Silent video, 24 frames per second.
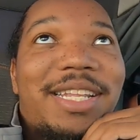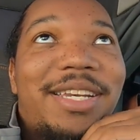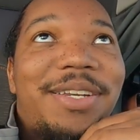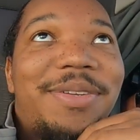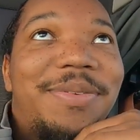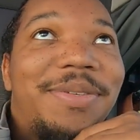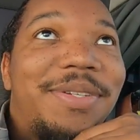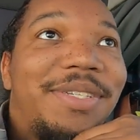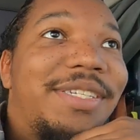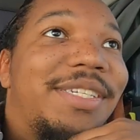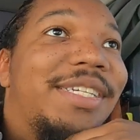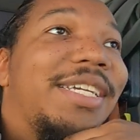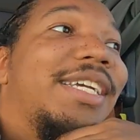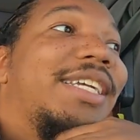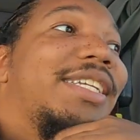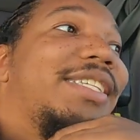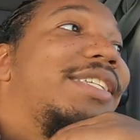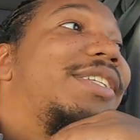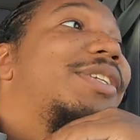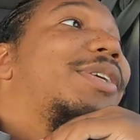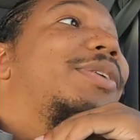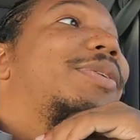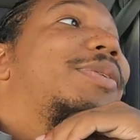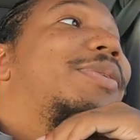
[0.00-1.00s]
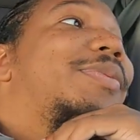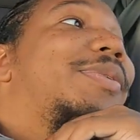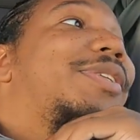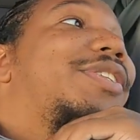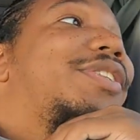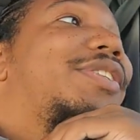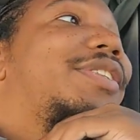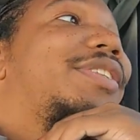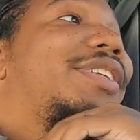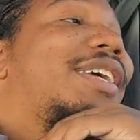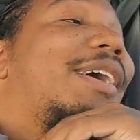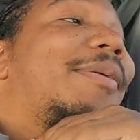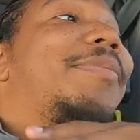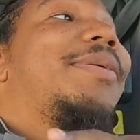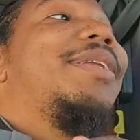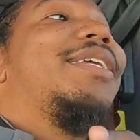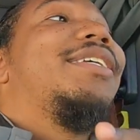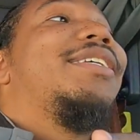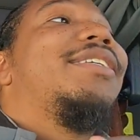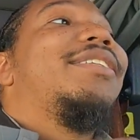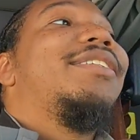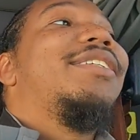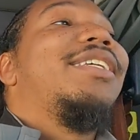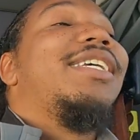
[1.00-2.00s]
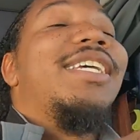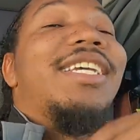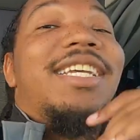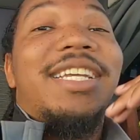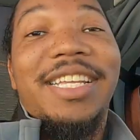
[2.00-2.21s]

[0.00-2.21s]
I don't want you guys to know which shop it is.